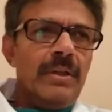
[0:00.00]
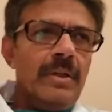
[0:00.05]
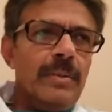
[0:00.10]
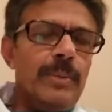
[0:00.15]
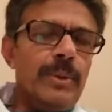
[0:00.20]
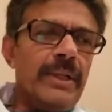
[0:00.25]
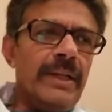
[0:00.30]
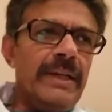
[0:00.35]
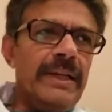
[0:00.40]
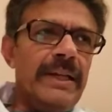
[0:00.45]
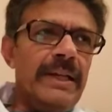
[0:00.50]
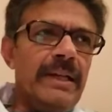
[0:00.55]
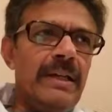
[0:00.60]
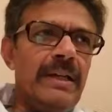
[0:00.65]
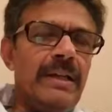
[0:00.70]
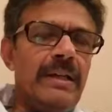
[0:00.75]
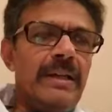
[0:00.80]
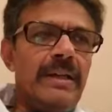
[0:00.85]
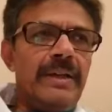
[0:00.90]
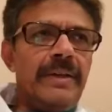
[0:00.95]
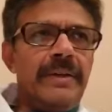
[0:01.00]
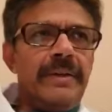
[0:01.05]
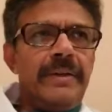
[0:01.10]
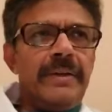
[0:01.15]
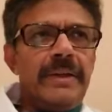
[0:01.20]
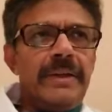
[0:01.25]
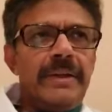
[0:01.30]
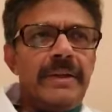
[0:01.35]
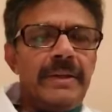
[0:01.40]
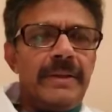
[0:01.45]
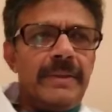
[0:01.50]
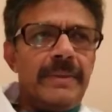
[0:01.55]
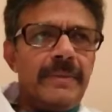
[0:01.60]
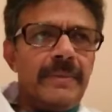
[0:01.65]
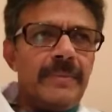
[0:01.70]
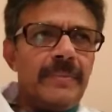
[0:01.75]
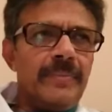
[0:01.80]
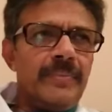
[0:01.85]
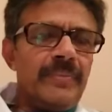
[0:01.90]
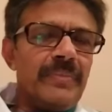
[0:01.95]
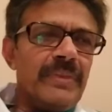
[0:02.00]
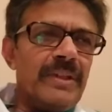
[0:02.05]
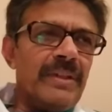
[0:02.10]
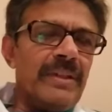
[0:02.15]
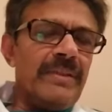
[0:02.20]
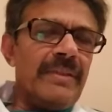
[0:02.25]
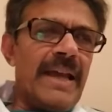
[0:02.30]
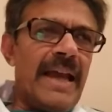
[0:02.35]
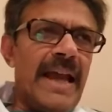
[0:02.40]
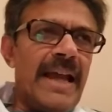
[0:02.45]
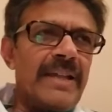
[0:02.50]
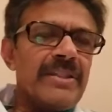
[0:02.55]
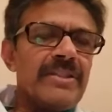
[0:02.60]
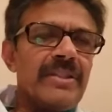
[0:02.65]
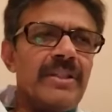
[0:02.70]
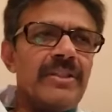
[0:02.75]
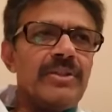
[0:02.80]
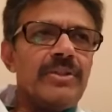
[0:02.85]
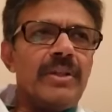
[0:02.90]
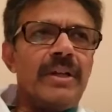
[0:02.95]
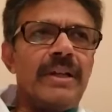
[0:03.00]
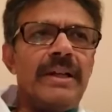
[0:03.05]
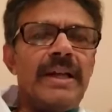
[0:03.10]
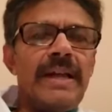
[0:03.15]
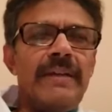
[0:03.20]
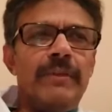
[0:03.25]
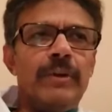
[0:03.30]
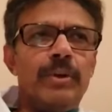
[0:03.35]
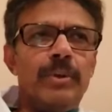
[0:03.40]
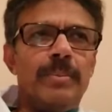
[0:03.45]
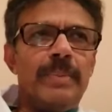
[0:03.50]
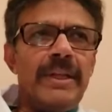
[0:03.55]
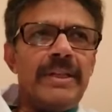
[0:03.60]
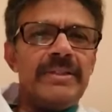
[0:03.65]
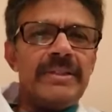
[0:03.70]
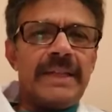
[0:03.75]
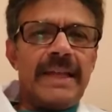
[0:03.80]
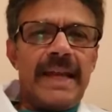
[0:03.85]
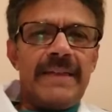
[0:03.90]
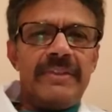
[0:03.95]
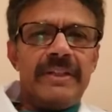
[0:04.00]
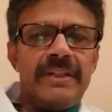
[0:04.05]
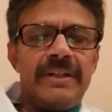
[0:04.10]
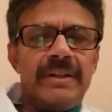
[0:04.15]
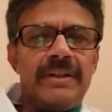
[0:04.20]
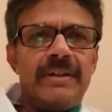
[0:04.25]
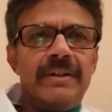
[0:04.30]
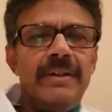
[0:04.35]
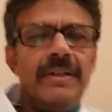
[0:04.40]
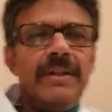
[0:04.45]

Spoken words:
put a needle in the access or having to place a catheter.